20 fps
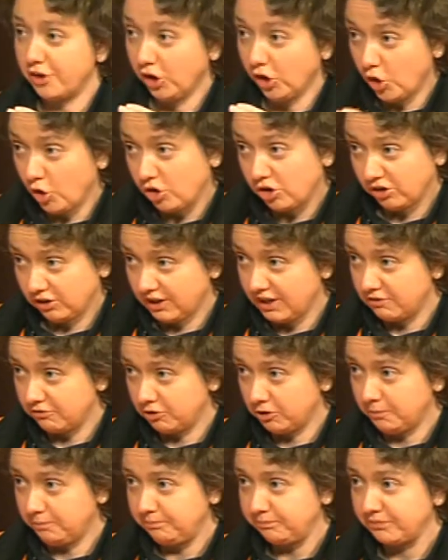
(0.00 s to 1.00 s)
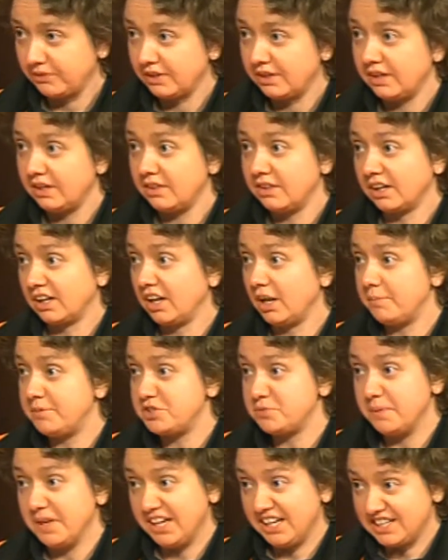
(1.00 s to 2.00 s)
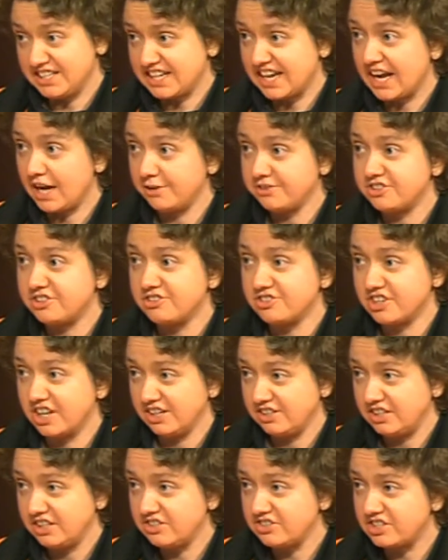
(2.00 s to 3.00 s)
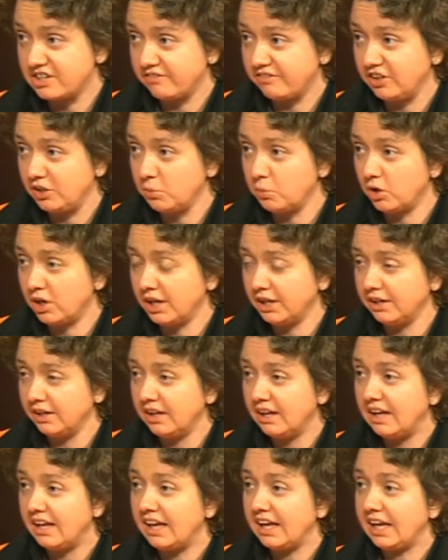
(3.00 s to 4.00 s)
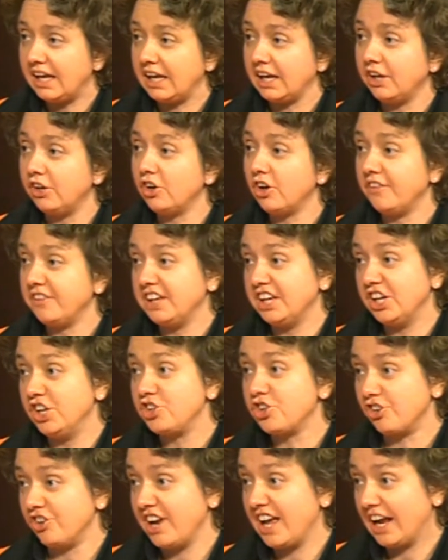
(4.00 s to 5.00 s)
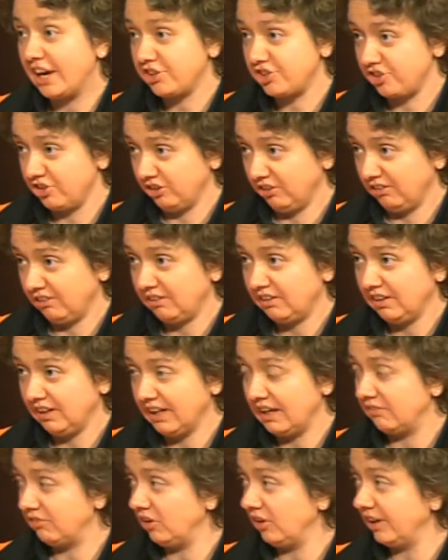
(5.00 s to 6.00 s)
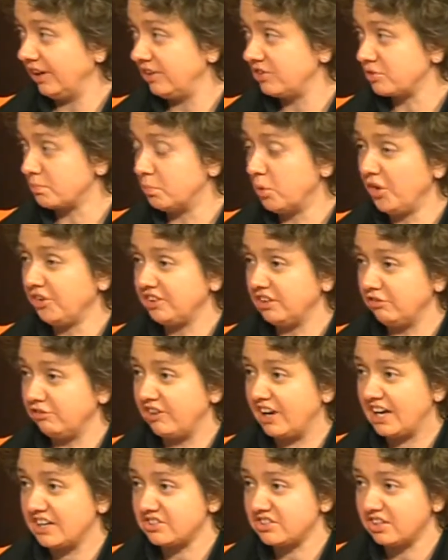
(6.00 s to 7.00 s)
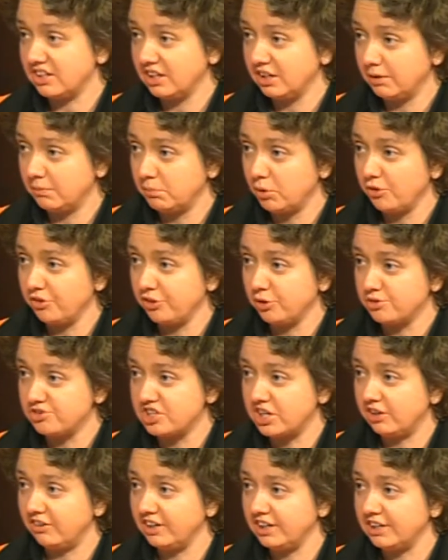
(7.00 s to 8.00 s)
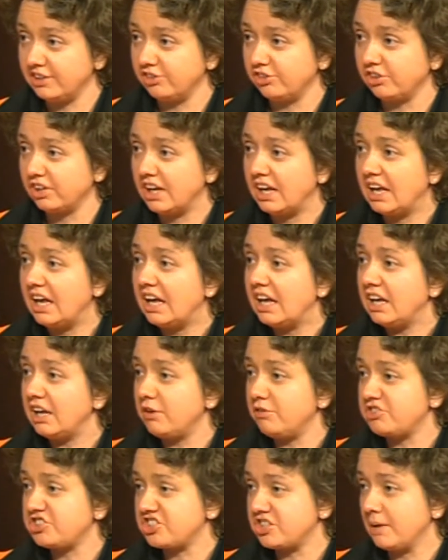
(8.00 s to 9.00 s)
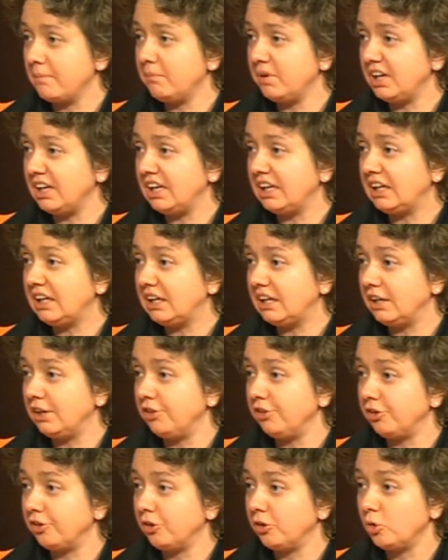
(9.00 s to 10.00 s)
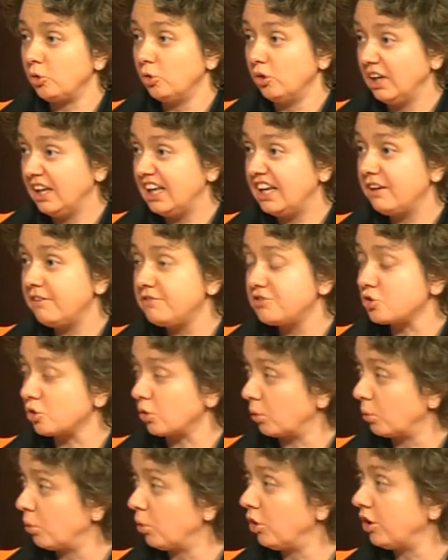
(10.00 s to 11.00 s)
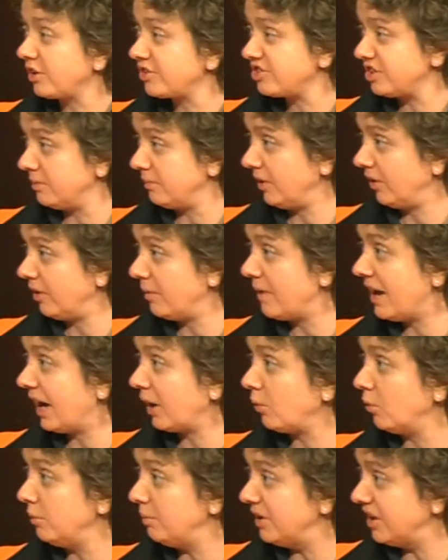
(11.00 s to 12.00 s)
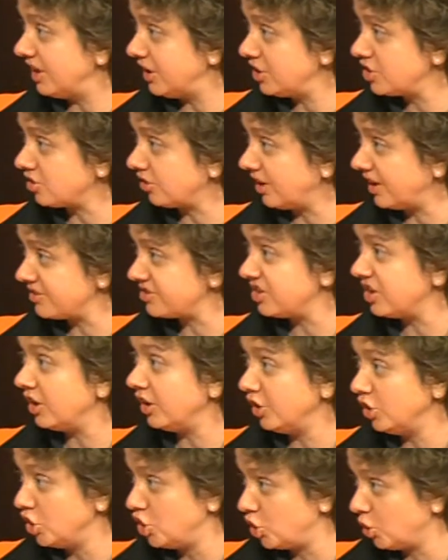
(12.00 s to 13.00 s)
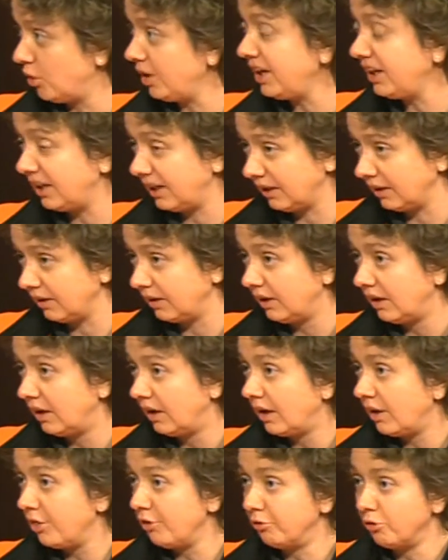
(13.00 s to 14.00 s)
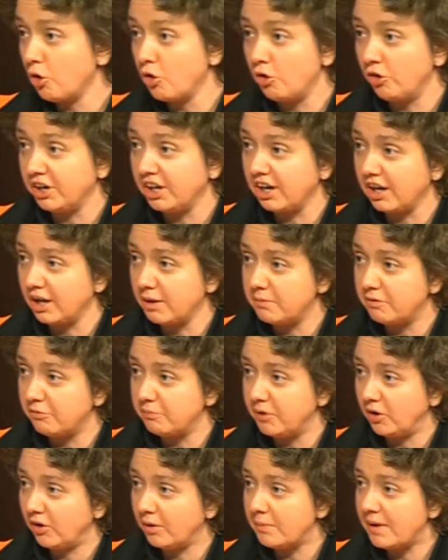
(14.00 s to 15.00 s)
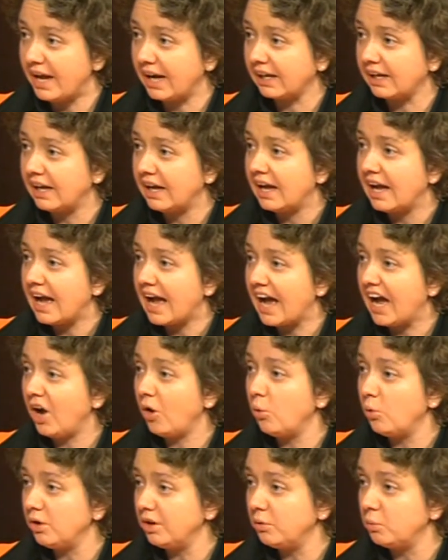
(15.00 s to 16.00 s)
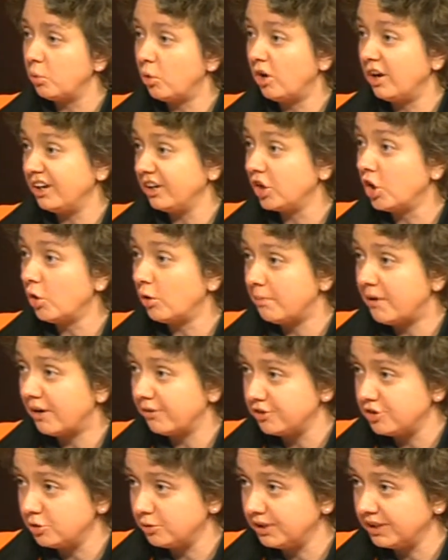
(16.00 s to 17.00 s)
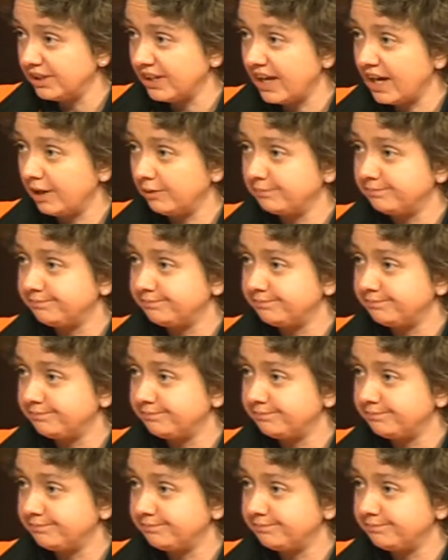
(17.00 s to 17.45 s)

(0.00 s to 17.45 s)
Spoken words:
local level, the club has been in town since 1971, and on the international level. It's multifaceted in both of those areas. If somebody either who lives or works in Merrimack would be interested in joining the Rotary Club of Merrimack, how would one go about doing that?